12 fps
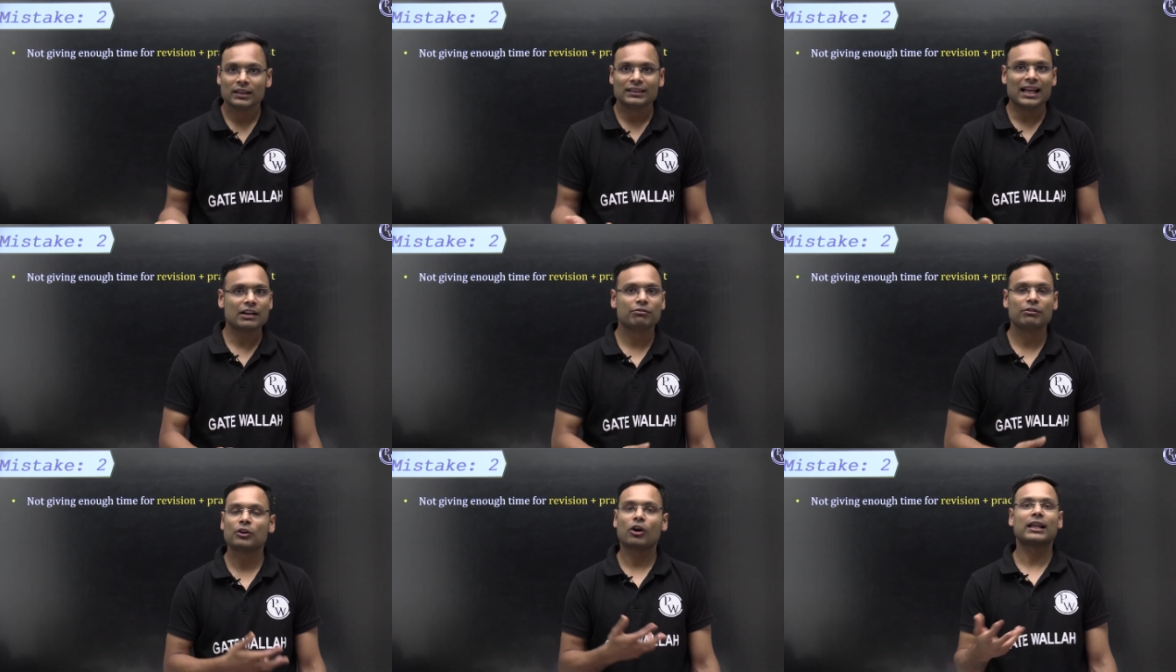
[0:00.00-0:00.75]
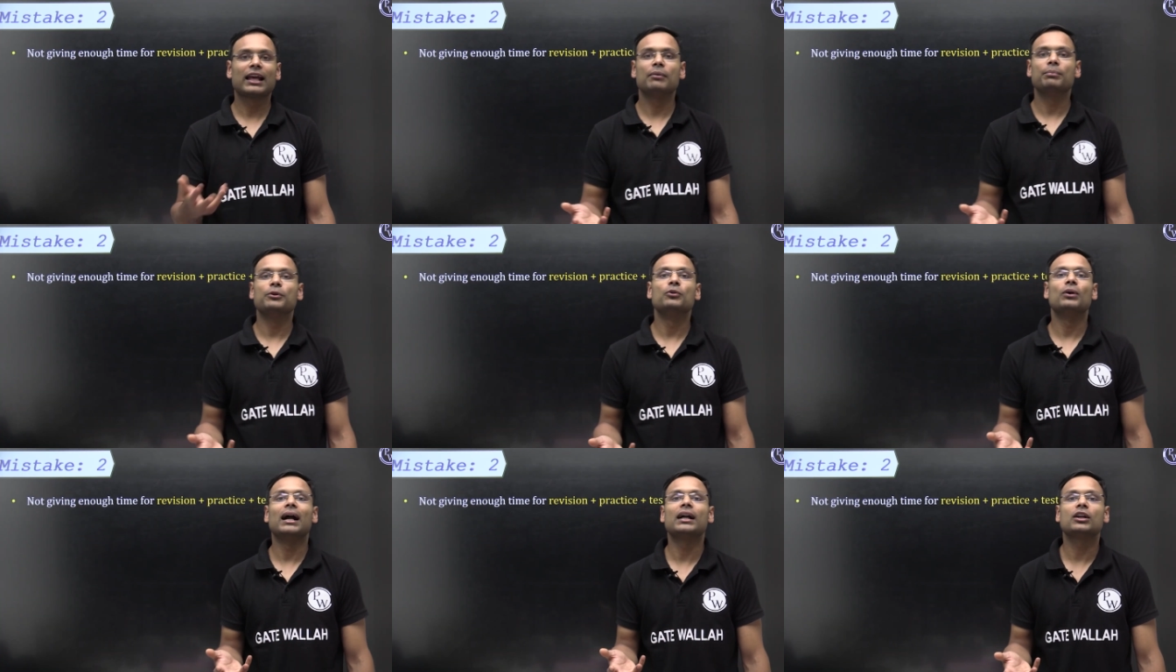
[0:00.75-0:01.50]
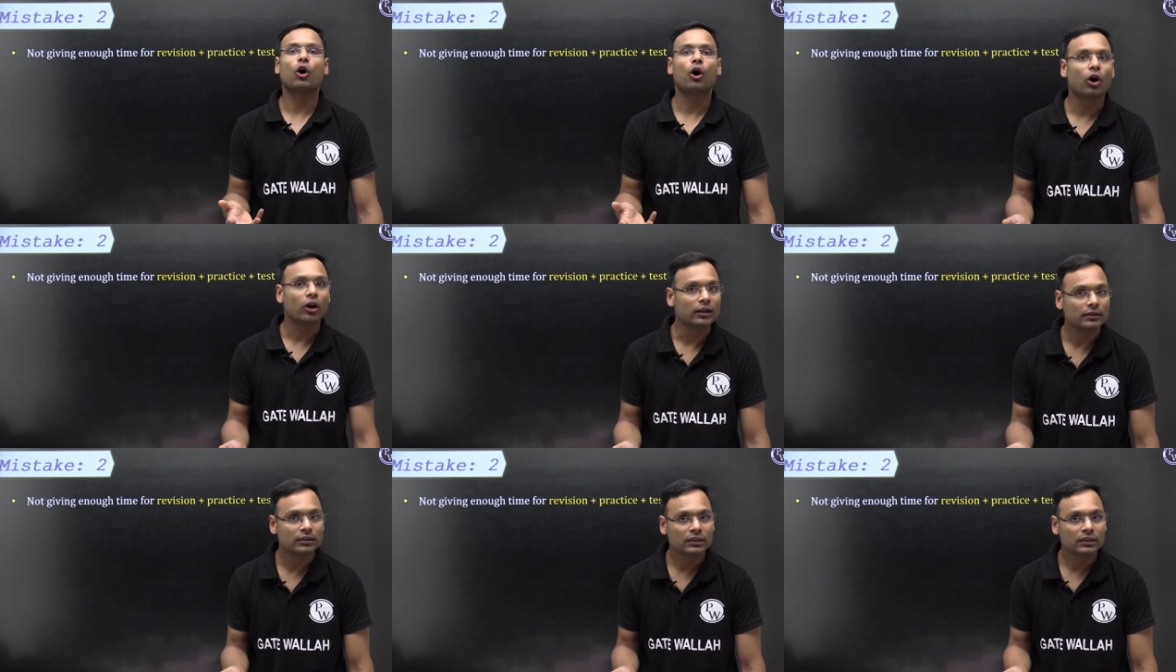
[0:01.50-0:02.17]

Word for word: That will not help you at all.